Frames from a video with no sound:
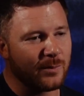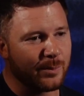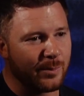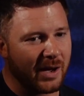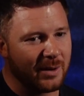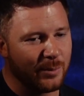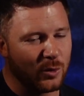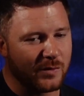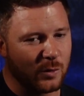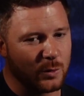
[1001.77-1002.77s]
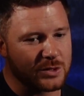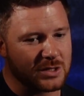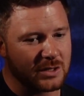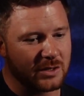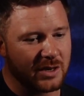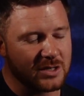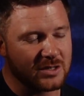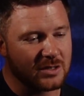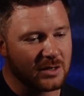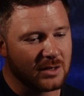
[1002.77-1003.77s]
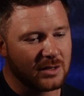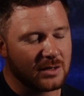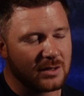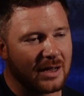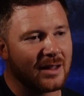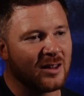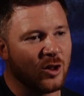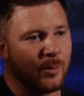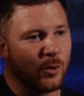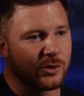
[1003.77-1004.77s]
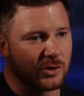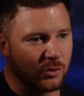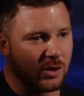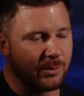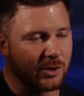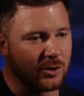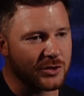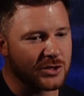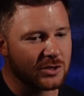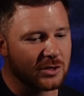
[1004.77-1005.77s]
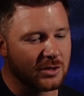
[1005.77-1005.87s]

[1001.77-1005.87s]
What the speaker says: buying portfolios, there is a hell of a lot more to it because